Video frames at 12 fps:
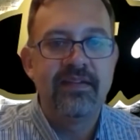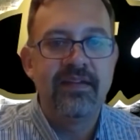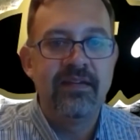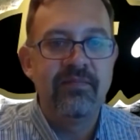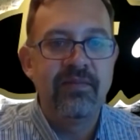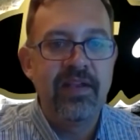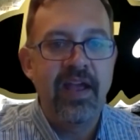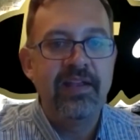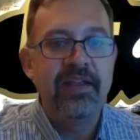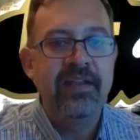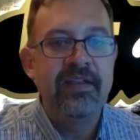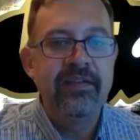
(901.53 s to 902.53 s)
when I
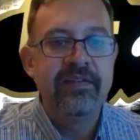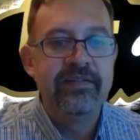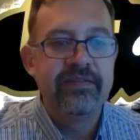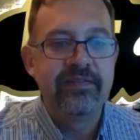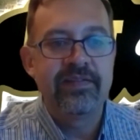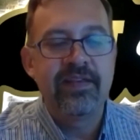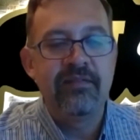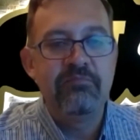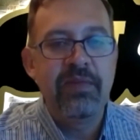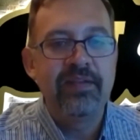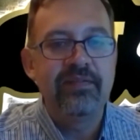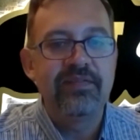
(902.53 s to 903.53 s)
needed some
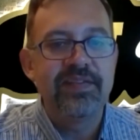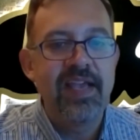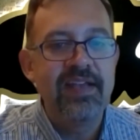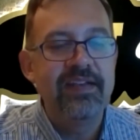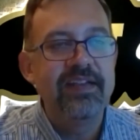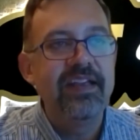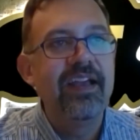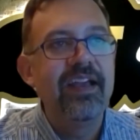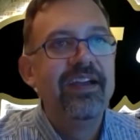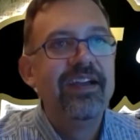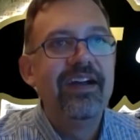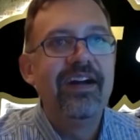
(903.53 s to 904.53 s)
mental sanity,
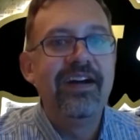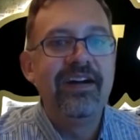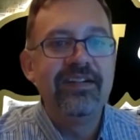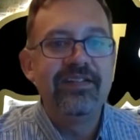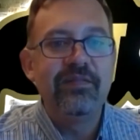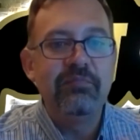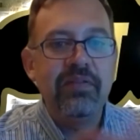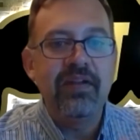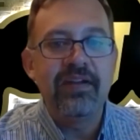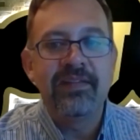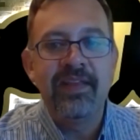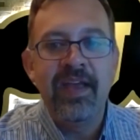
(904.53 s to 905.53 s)
to
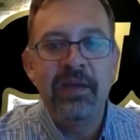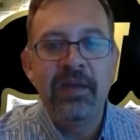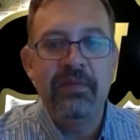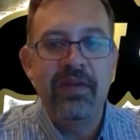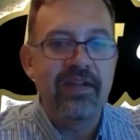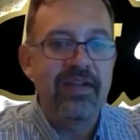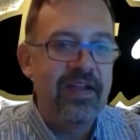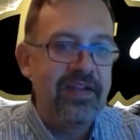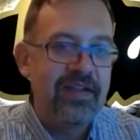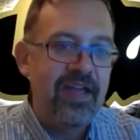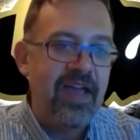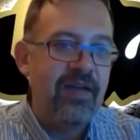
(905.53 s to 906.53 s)
plug them and kind
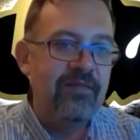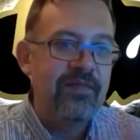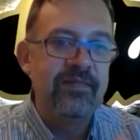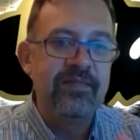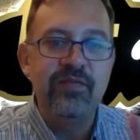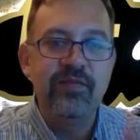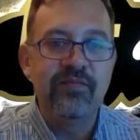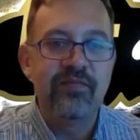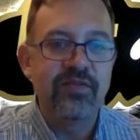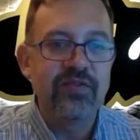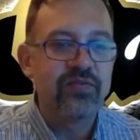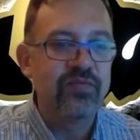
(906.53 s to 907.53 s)
of have them do
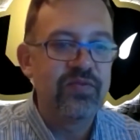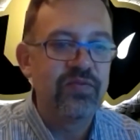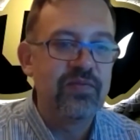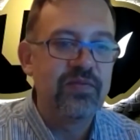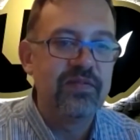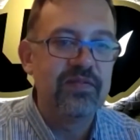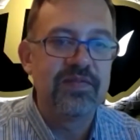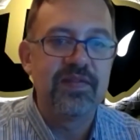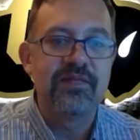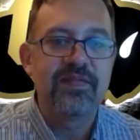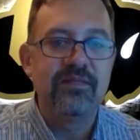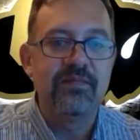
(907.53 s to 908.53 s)
virtual tours
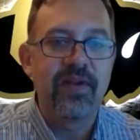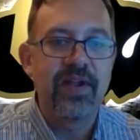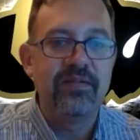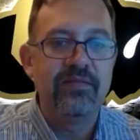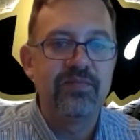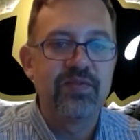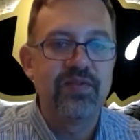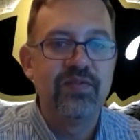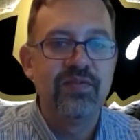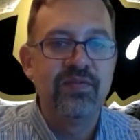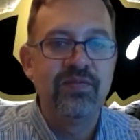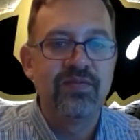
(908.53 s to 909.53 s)
of some random
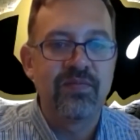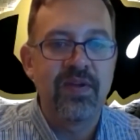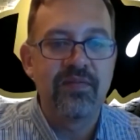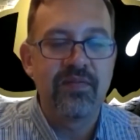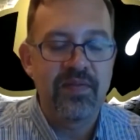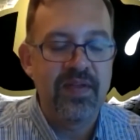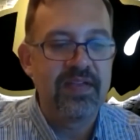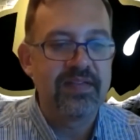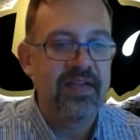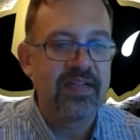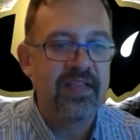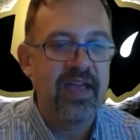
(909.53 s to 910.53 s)
zoos or other things
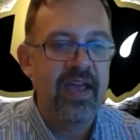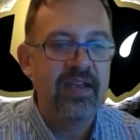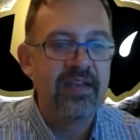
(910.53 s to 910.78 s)
like that.